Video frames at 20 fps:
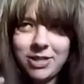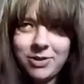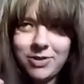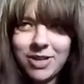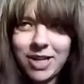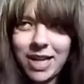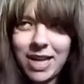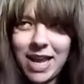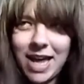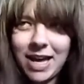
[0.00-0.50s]
you
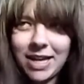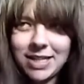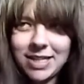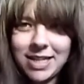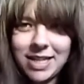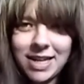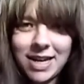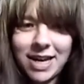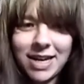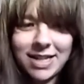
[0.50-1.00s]
collect
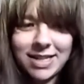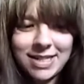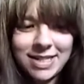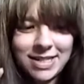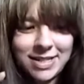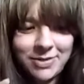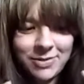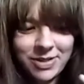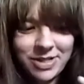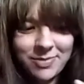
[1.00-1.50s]
the night
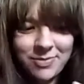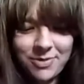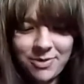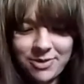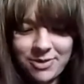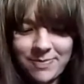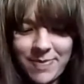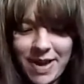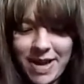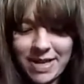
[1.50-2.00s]
into a small
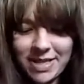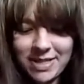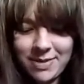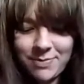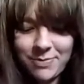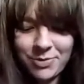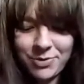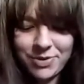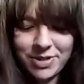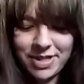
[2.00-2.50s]
space
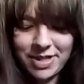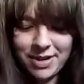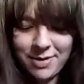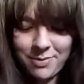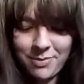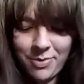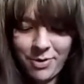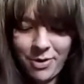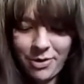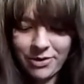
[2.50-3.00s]
and put it in a
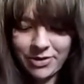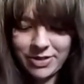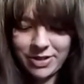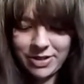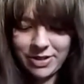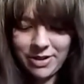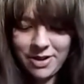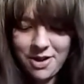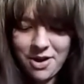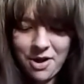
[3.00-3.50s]
box,
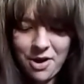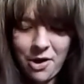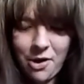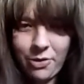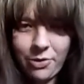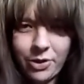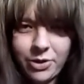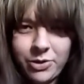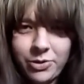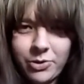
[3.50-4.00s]
and
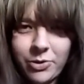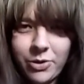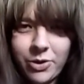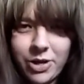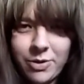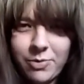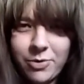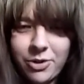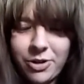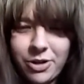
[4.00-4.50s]
on the door
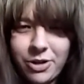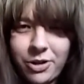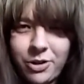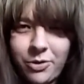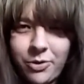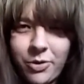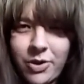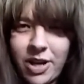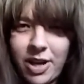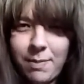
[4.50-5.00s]
you put an
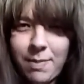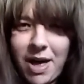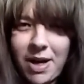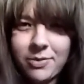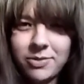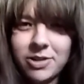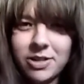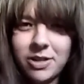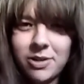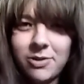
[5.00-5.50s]
annoying
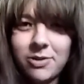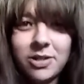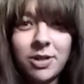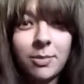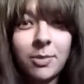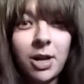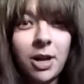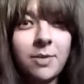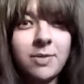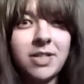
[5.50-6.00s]
bouncer who
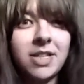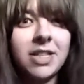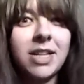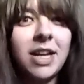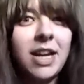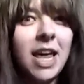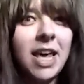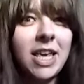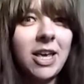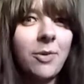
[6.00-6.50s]
sometimes
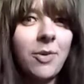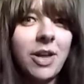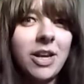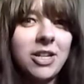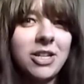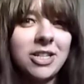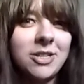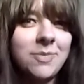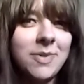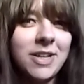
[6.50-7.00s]
doesn't let you in
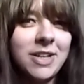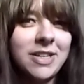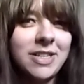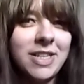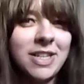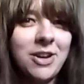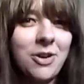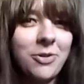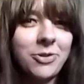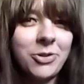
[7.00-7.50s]
just because
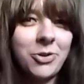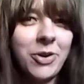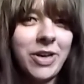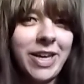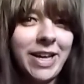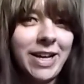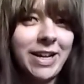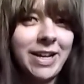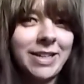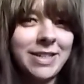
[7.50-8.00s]
he knows your
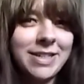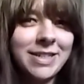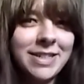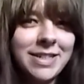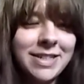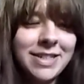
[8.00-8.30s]
English.